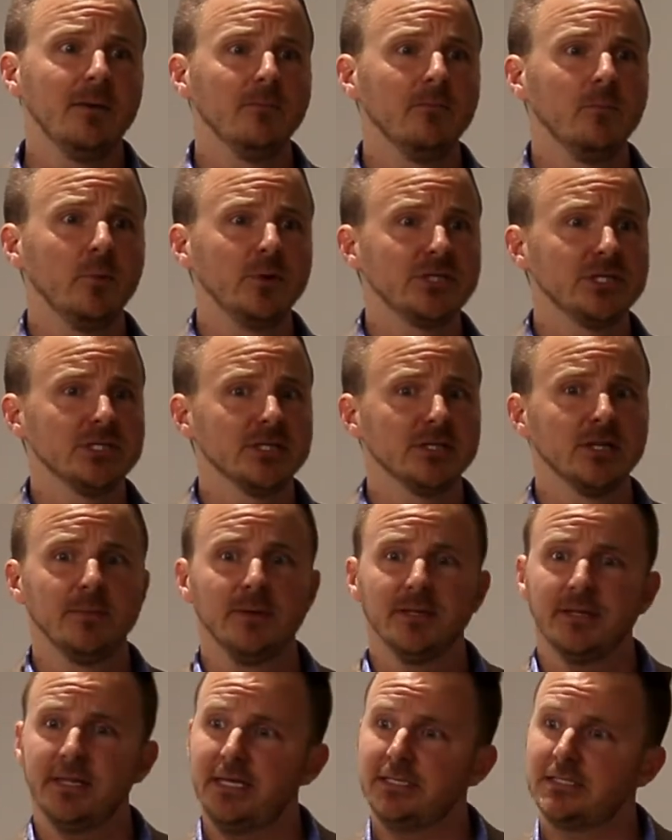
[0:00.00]
which is a little
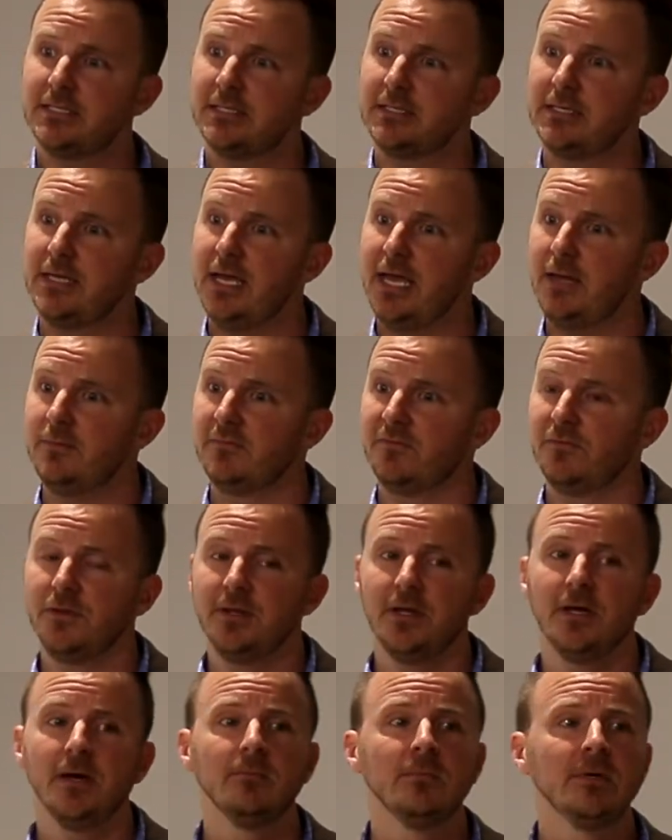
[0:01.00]
bit late to the game for
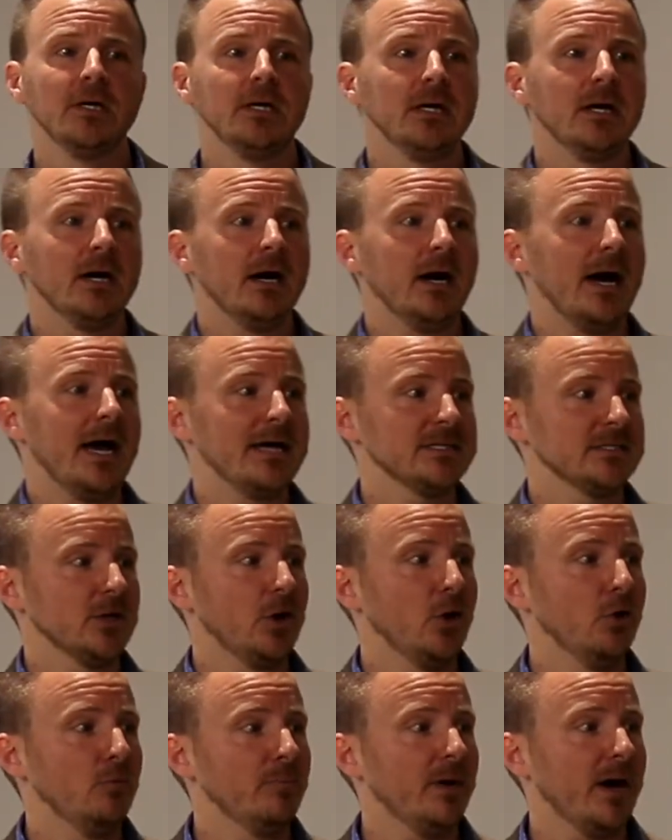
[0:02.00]
them, has the
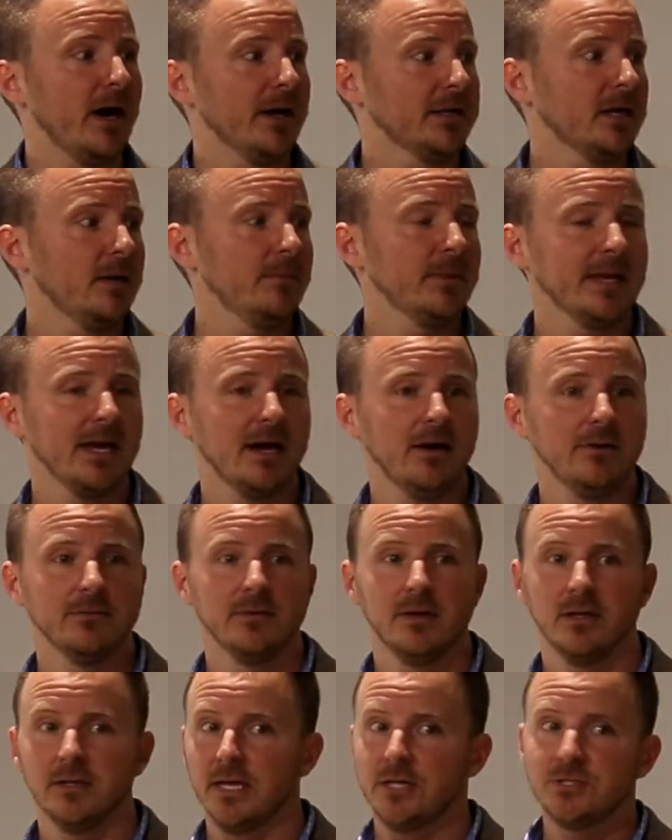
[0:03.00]
HomePod coming
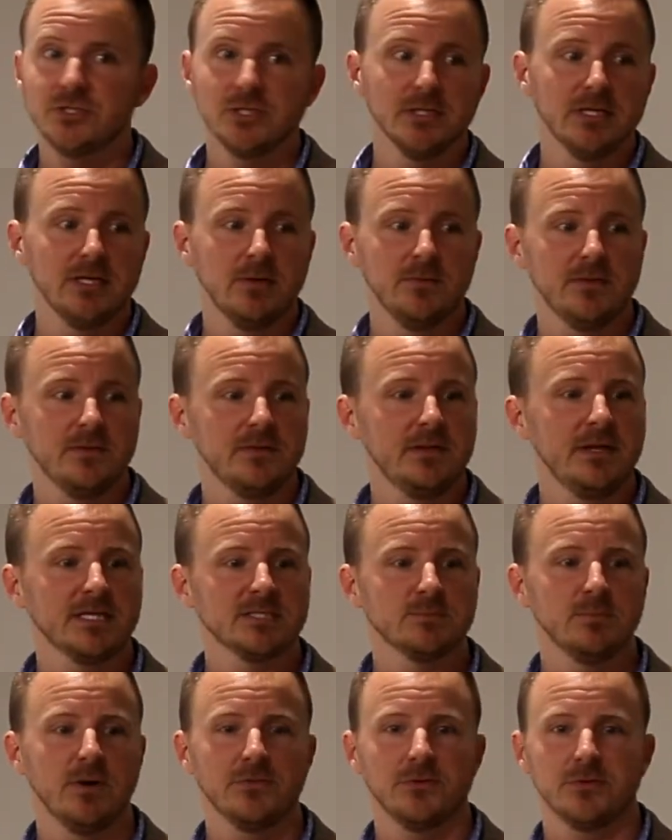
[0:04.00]
out allegedly within the
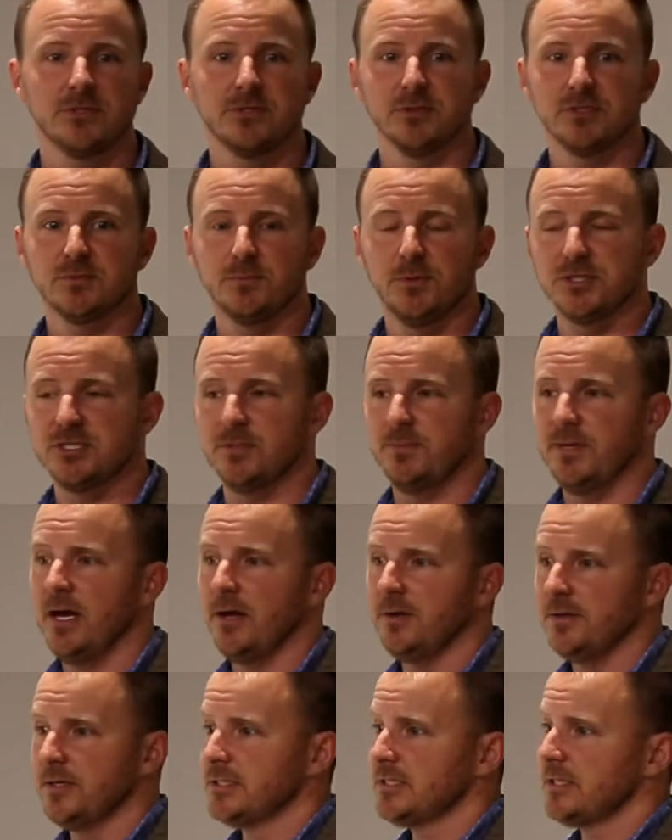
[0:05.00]
next month or two. It's supposed to be
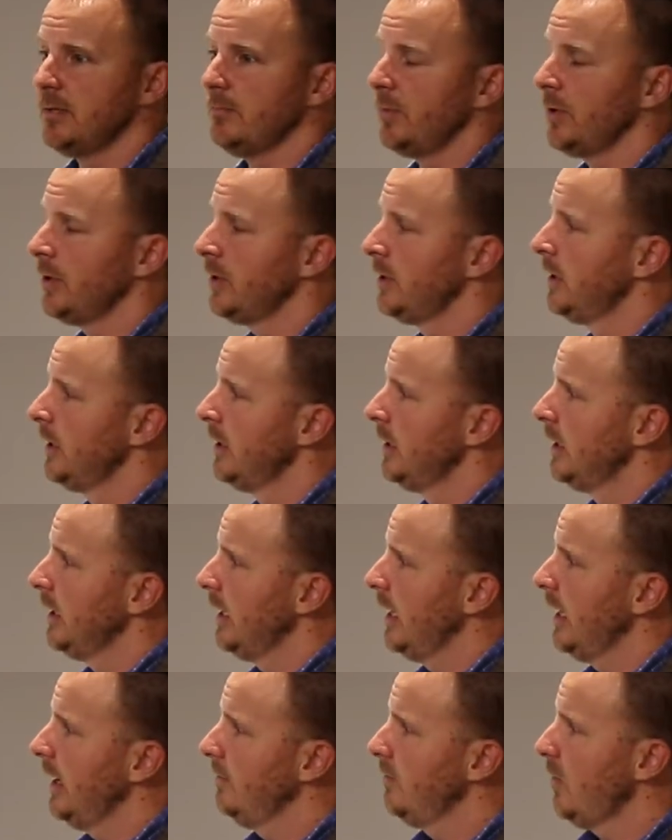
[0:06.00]
out in December.
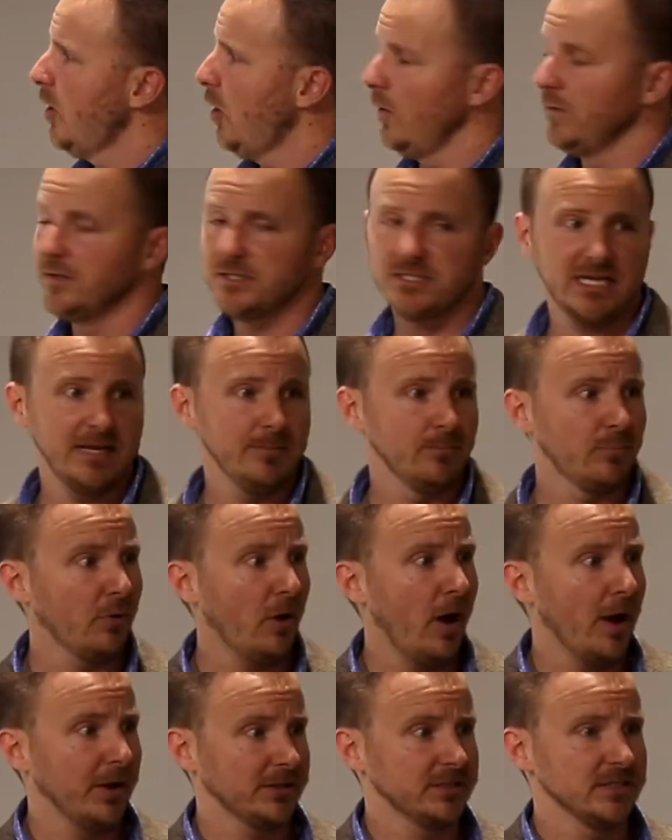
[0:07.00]
All the same
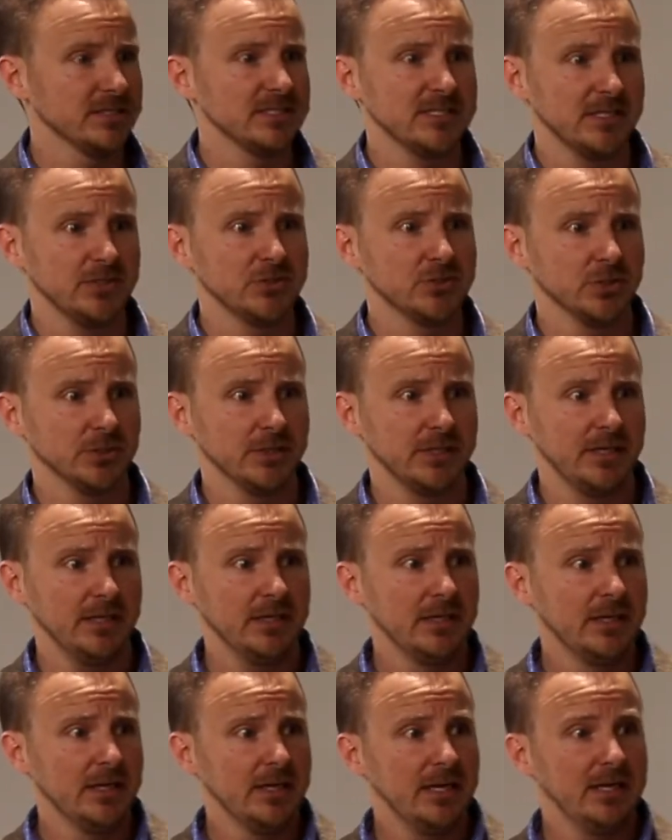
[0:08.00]
product
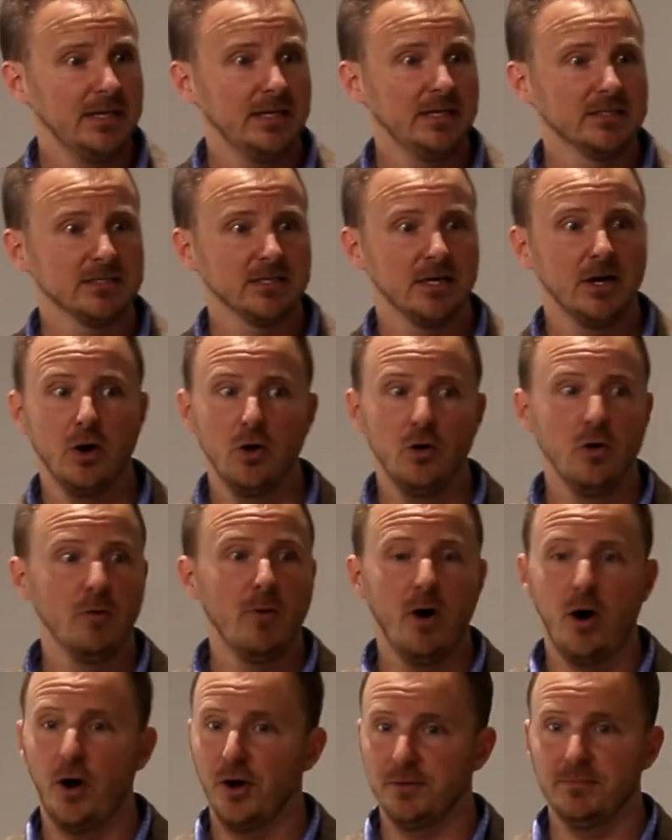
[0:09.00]
essentially. It is a home
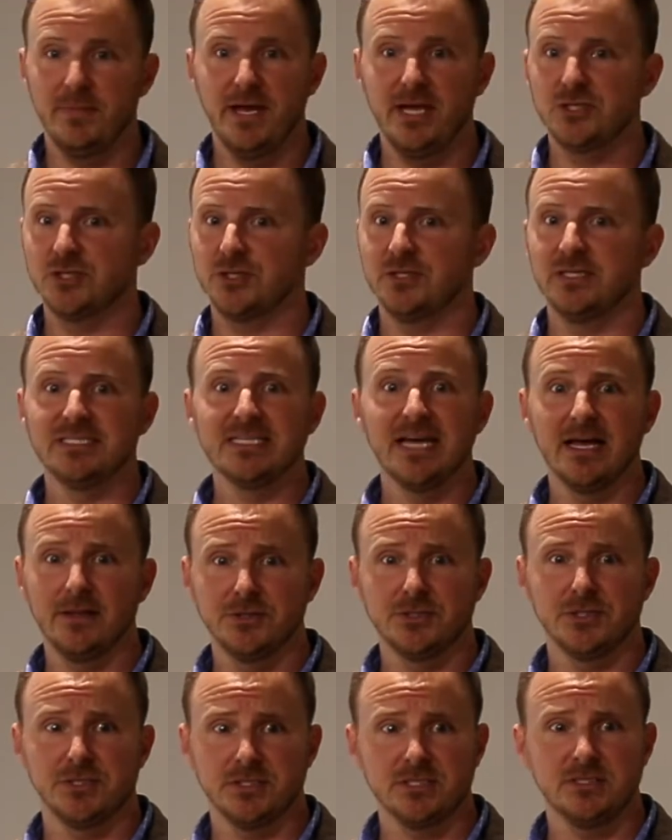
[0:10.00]
automation
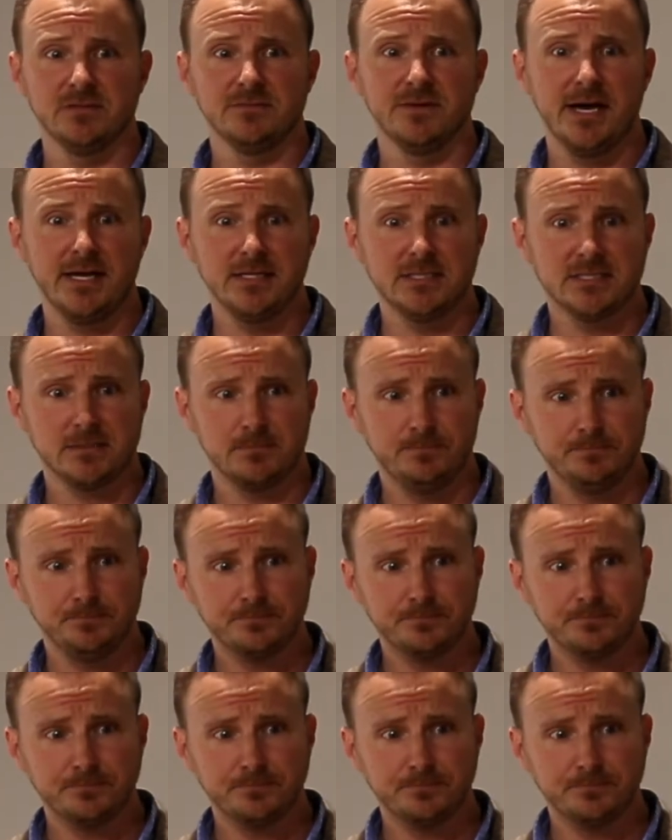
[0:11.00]
intelligence device